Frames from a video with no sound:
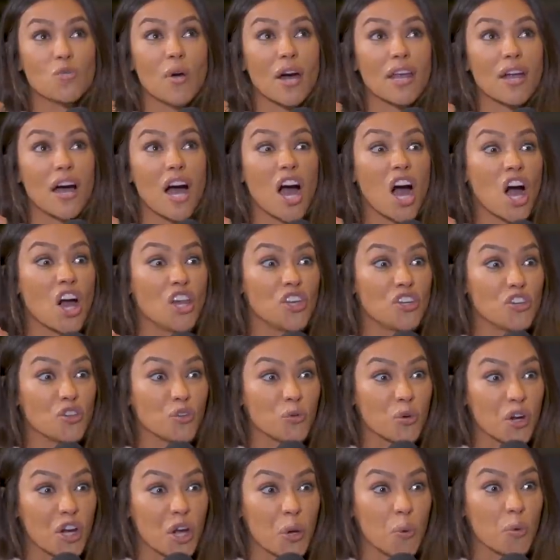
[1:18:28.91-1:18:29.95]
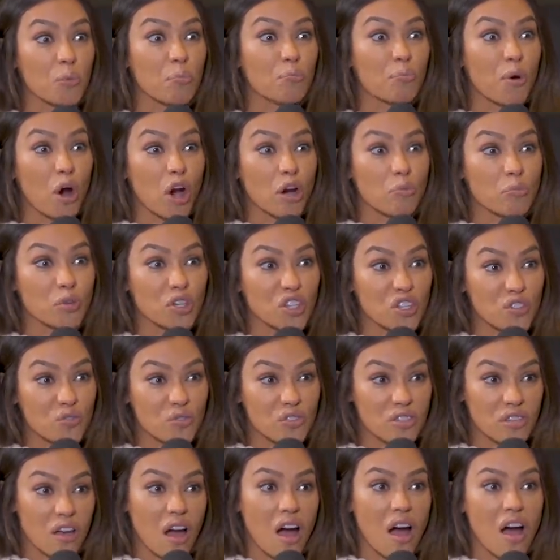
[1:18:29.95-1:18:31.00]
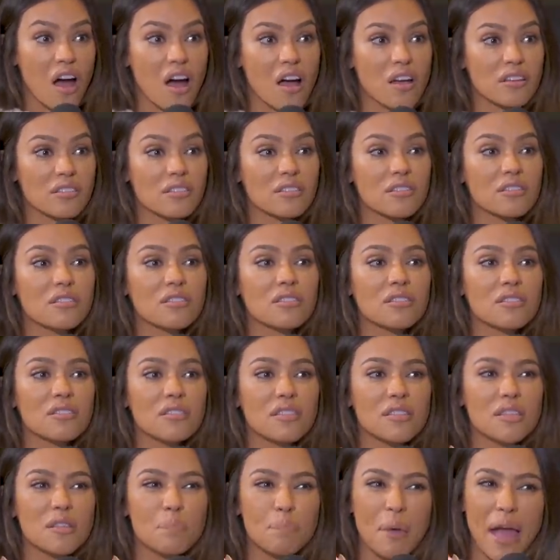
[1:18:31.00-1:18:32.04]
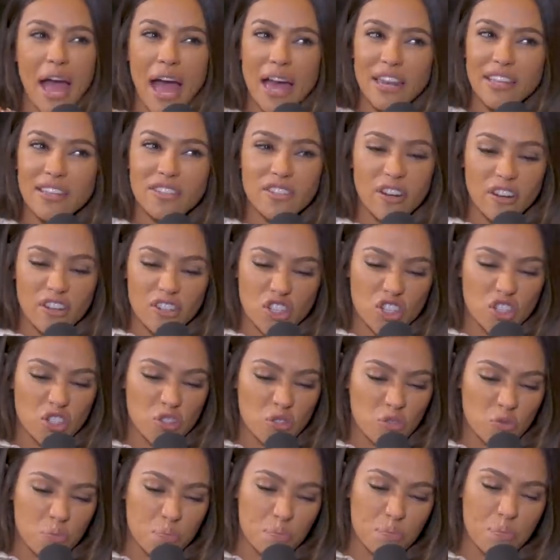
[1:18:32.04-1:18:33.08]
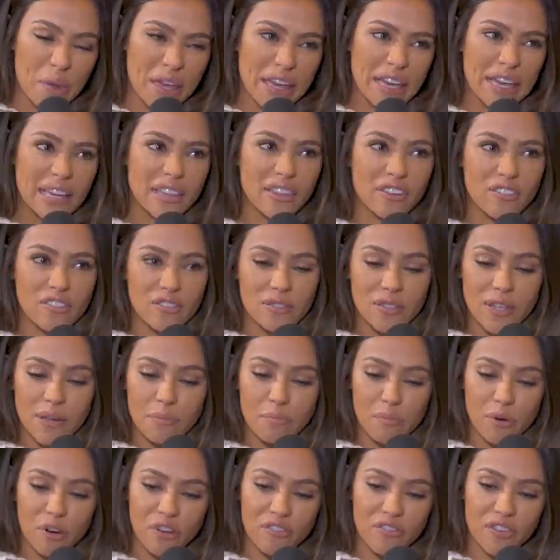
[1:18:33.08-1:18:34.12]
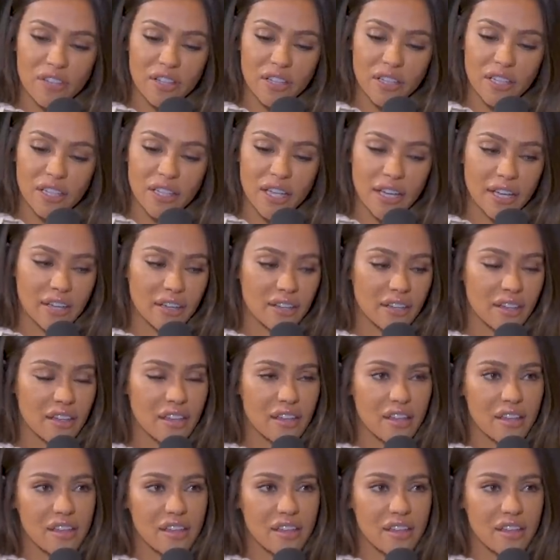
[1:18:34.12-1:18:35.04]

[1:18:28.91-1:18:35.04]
you got an onion ring with barbecue sauce. Uh-huh. The patties aren't too big. They're just like perfectly like